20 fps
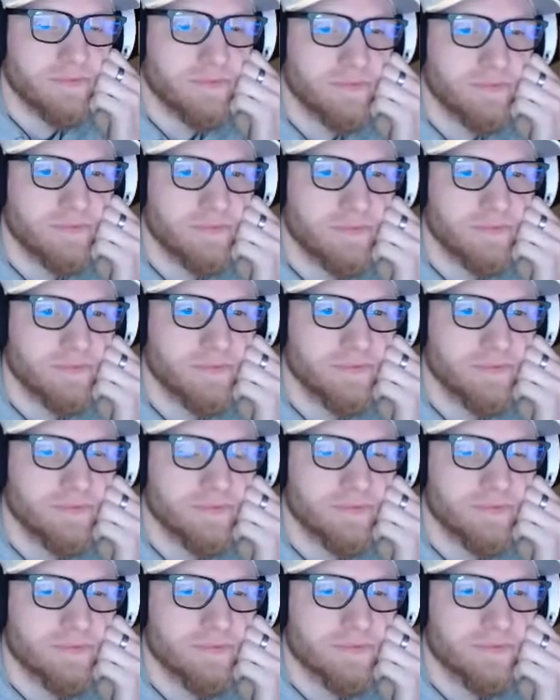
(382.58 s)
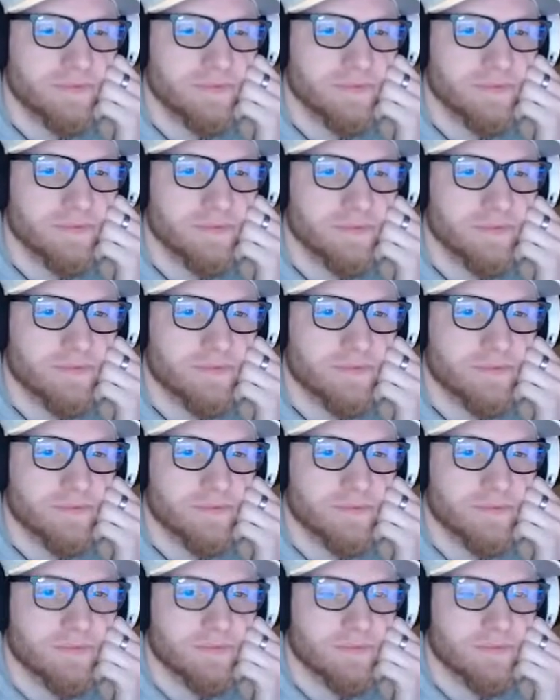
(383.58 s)

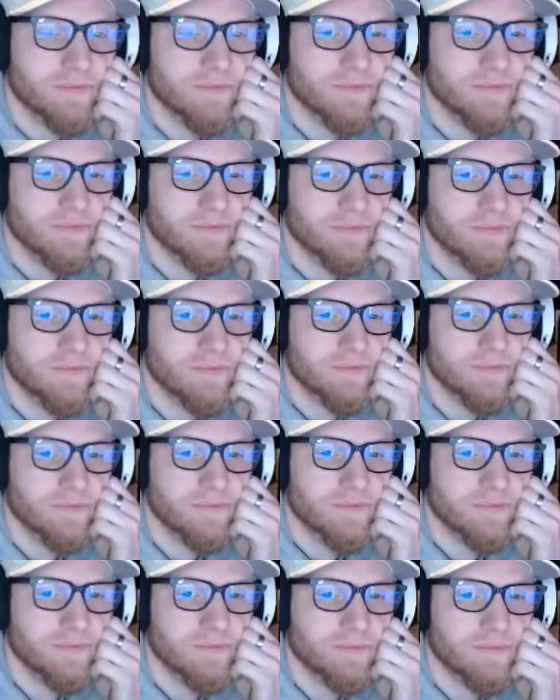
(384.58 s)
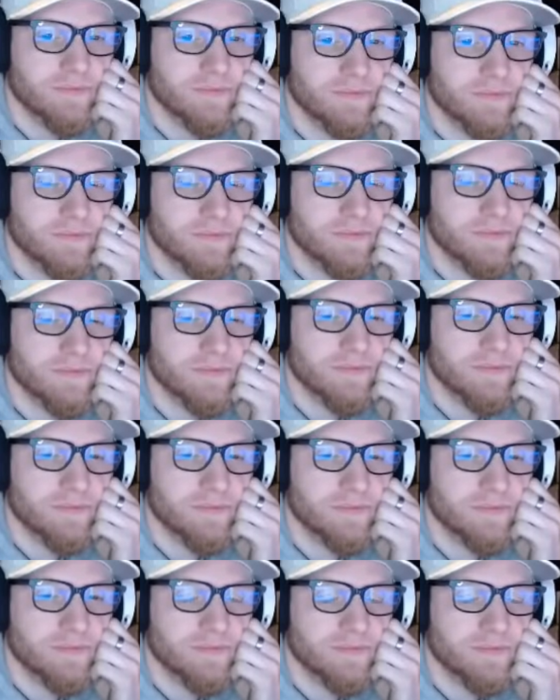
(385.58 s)

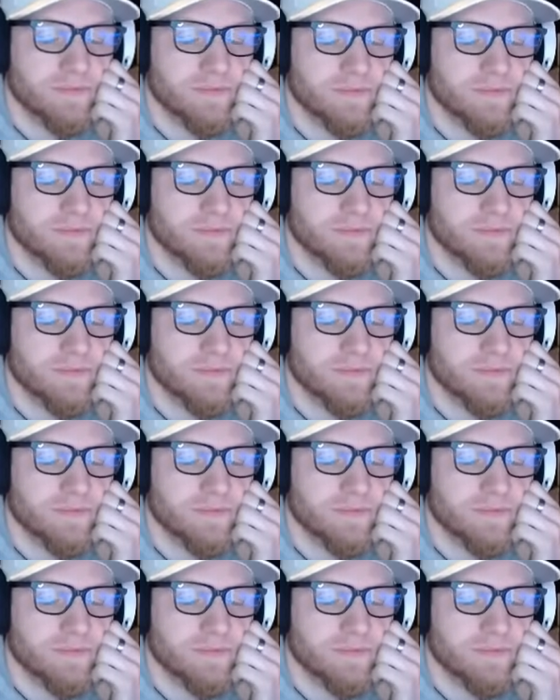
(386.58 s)
(not speaking)